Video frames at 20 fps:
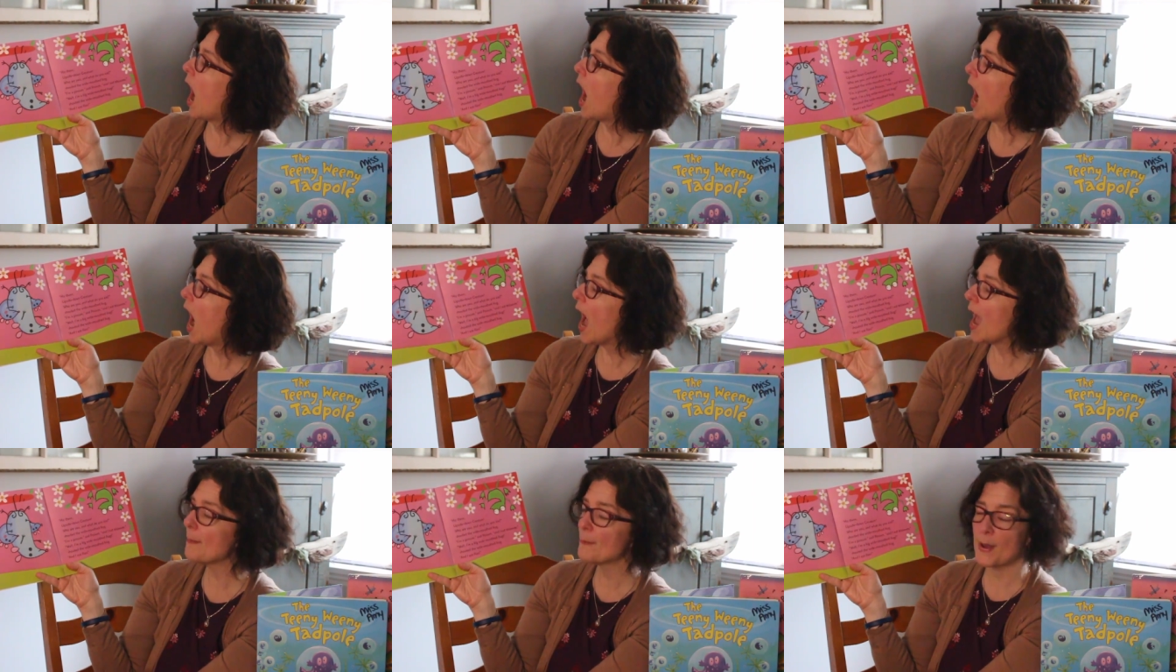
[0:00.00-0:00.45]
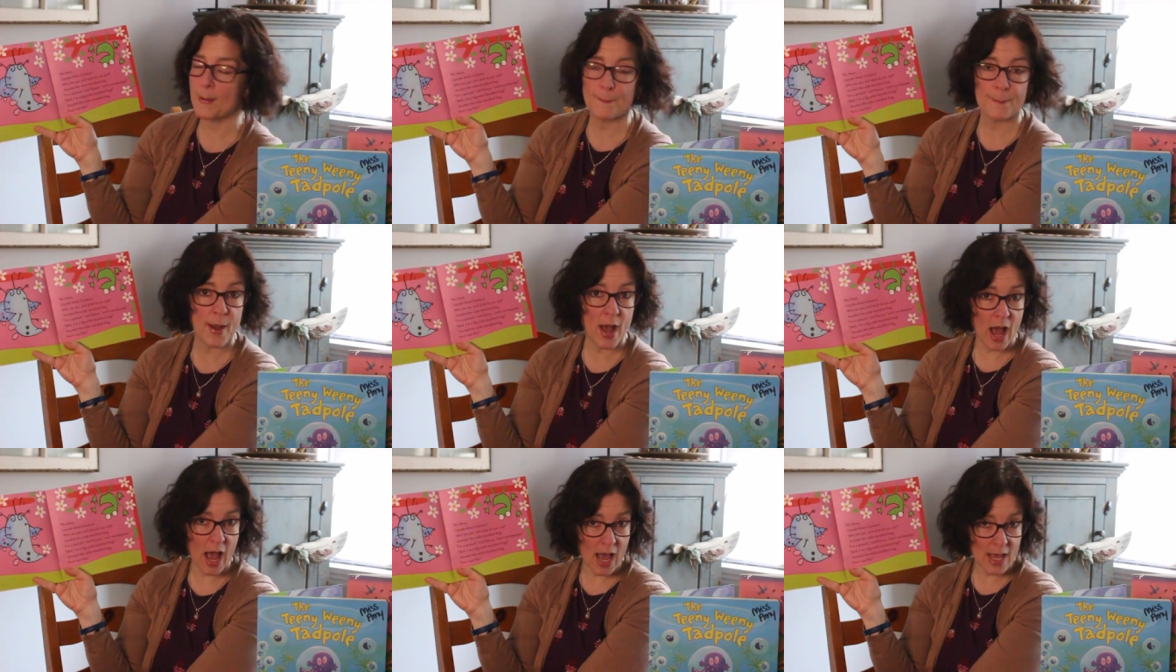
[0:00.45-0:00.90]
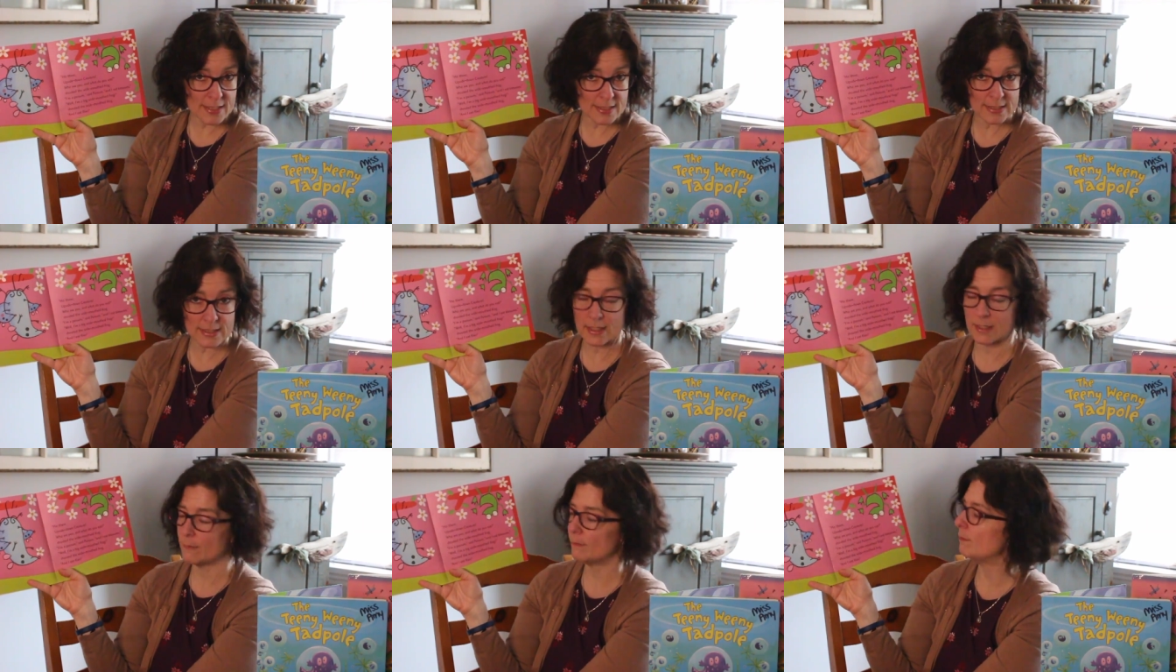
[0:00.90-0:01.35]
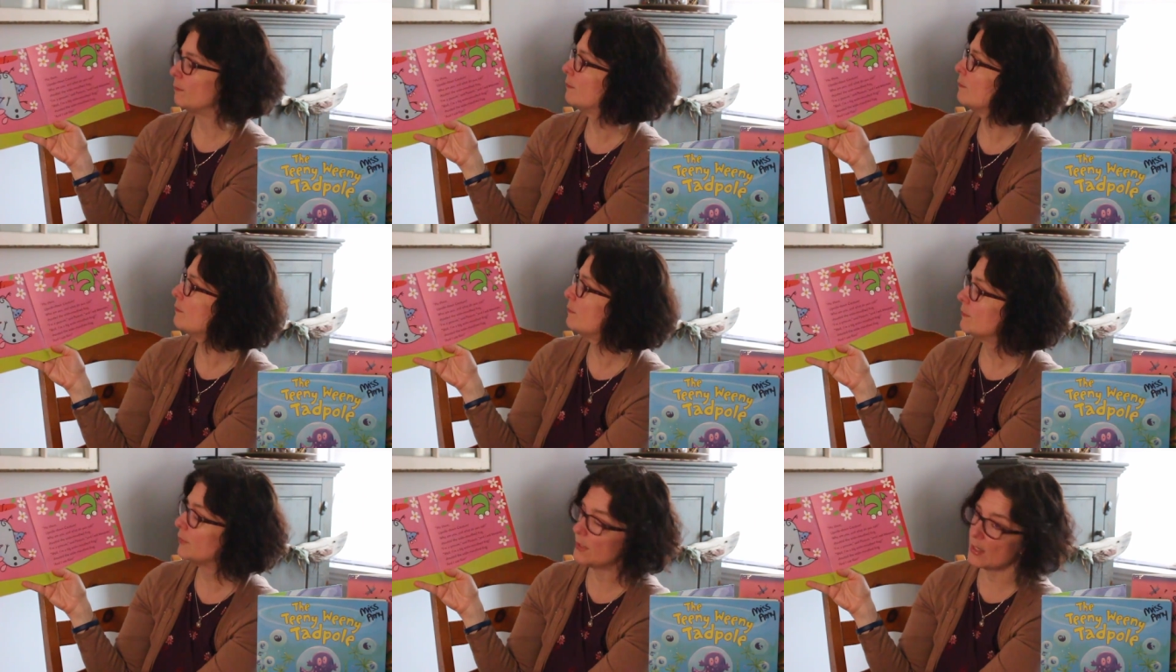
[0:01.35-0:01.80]
I'm a possum,
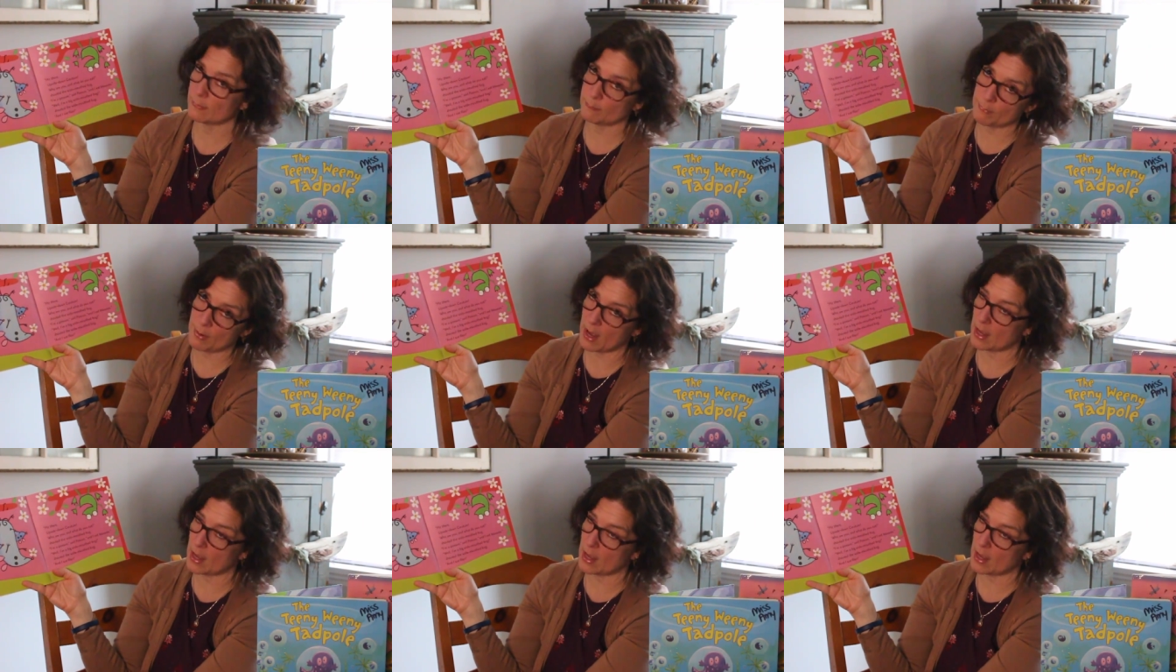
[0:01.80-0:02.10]
said